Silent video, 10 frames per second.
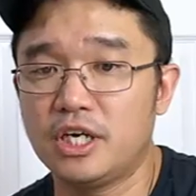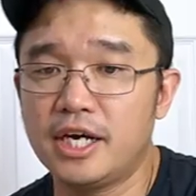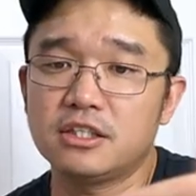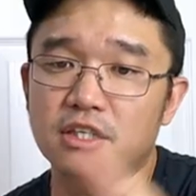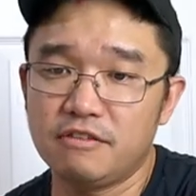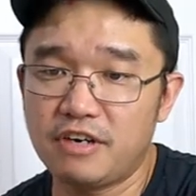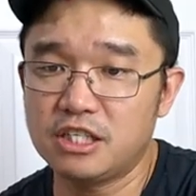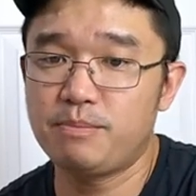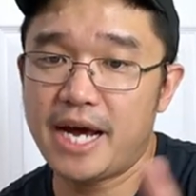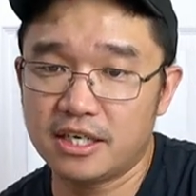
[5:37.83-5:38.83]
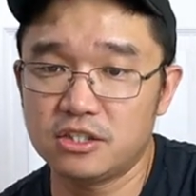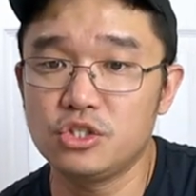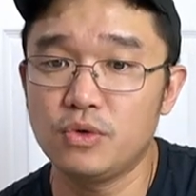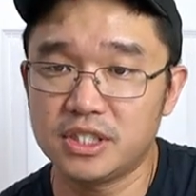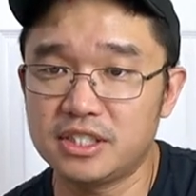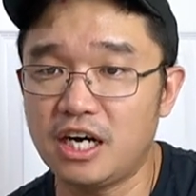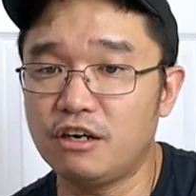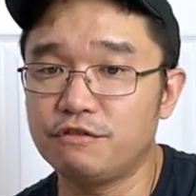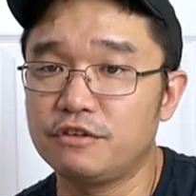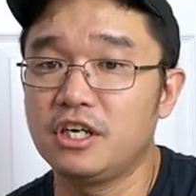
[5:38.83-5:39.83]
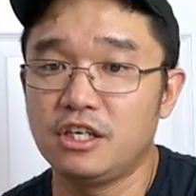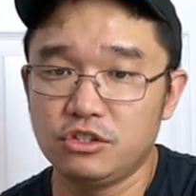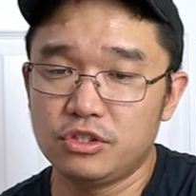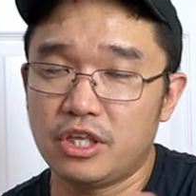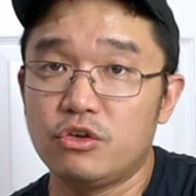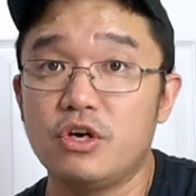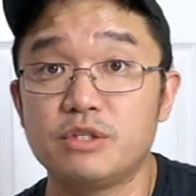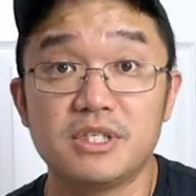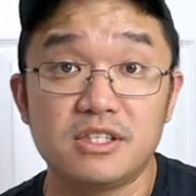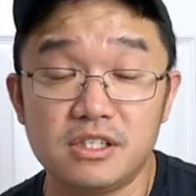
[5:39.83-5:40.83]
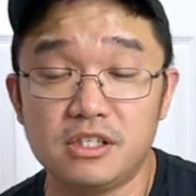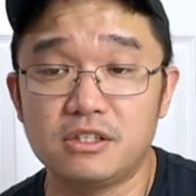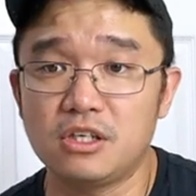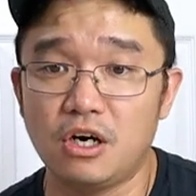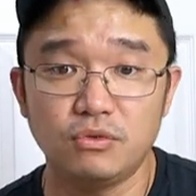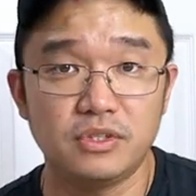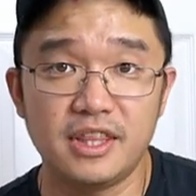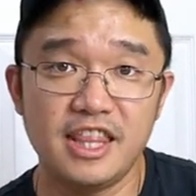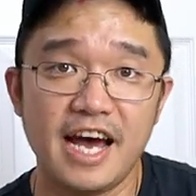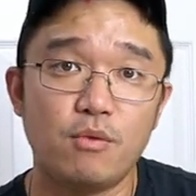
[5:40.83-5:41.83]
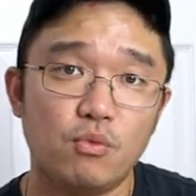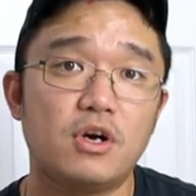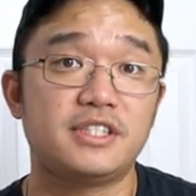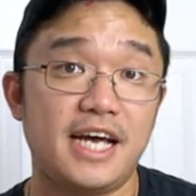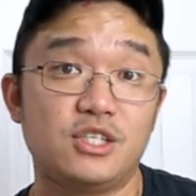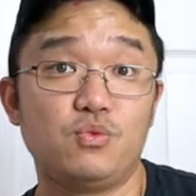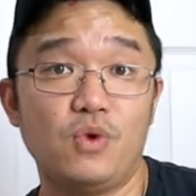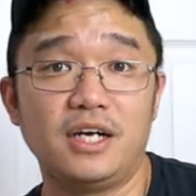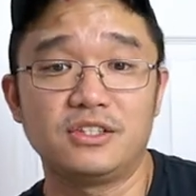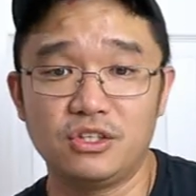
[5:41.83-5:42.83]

connect the device back to itself using the USB-C. So that works as well.